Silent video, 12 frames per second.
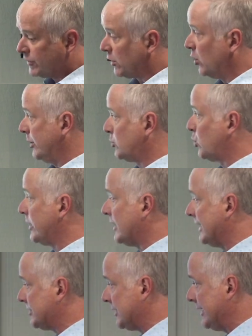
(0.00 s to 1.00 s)
In
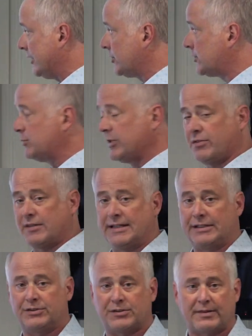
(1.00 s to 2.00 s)
2019, here's some of the
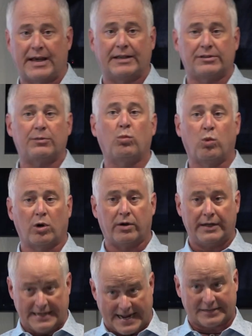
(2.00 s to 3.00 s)
things that were
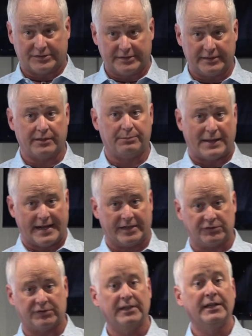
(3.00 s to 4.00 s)
enacted and
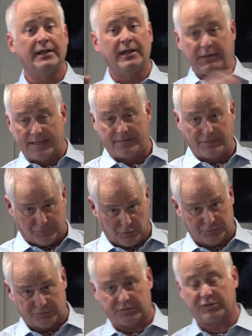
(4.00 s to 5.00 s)
passed in the
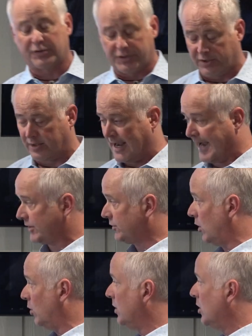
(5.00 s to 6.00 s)
first Secure Act.
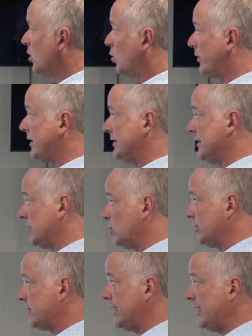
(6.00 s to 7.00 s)
So what they did
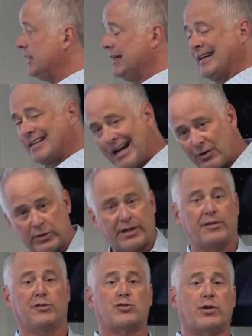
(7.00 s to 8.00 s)
was they got rid of
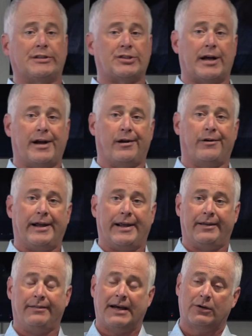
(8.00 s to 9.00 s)
the stretch
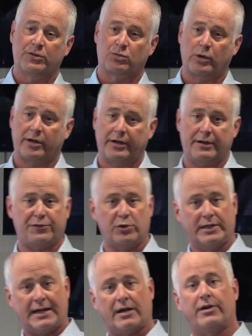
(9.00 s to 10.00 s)
IRA. That was where if you
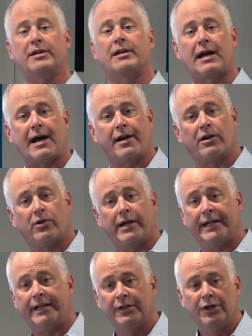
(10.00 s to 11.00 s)
inherited an
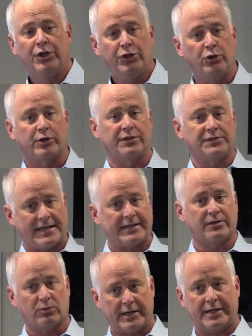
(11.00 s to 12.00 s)
IRA, you could take
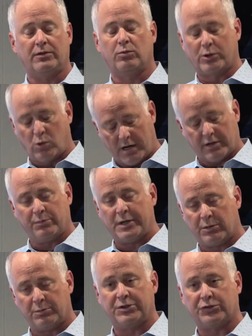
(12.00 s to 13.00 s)
the required
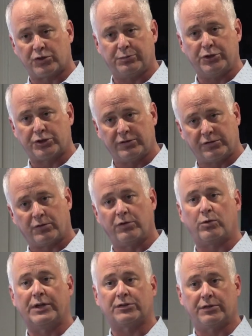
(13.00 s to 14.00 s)
minimum distributions for the
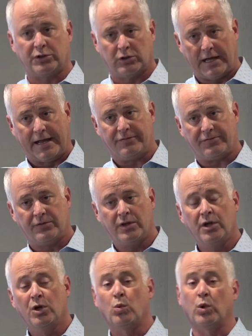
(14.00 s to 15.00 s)
rest of your life.
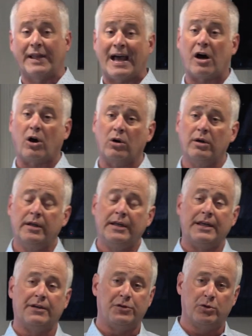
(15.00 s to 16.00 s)
Well, now,
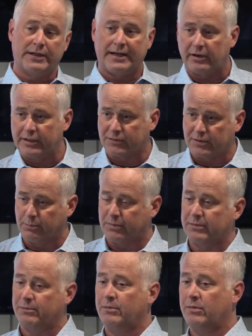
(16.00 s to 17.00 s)
if you inherit
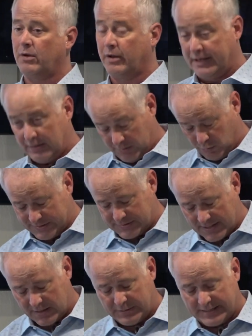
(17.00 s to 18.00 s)
something, a
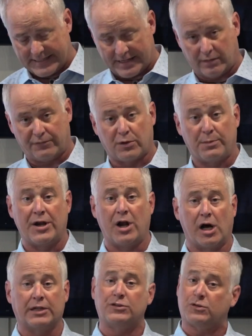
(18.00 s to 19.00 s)
retirement account from a
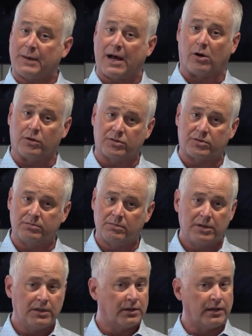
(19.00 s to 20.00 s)
non-spouse,
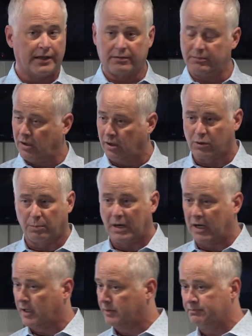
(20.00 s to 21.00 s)
like Uncle
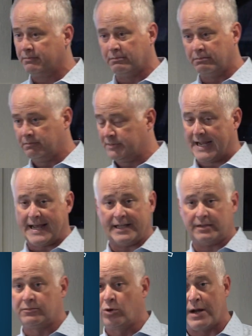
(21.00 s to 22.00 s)
Bob,
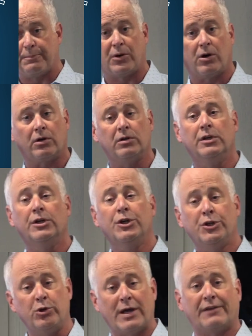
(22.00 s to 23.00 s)
Dad, Grandpa,
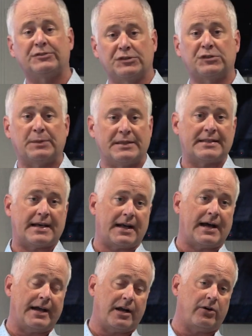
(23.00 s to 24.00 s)
you have to spend that
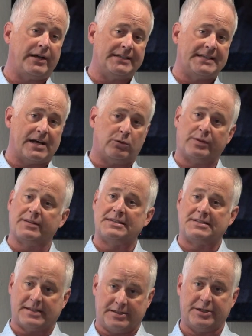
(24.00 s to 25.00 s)
IRA down within
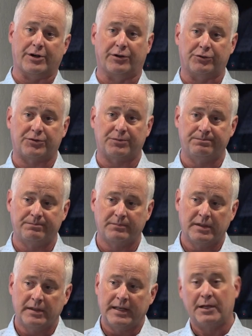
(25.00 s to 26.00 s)
10 years
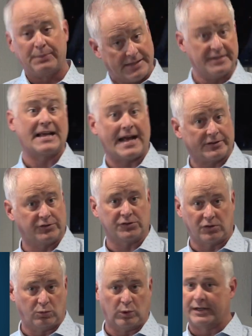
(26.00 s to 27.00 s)
and pay the taxes
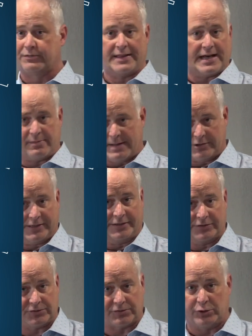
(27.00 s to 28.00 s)
on whatever that amount
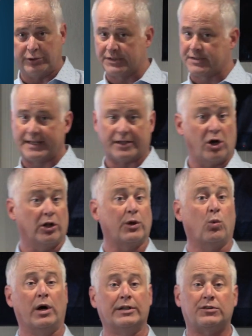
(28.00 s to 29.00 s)
is. So you can take it all at
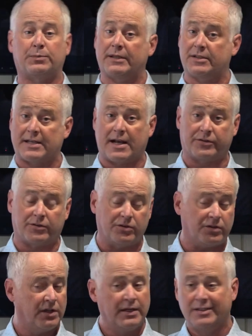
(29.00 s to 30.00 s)
once, pay the
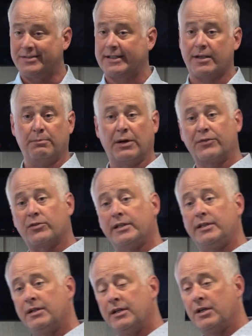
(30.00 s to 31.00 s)
taxes, take it
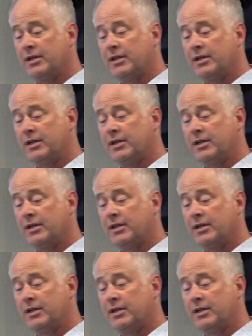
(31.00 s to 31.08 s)
monthly.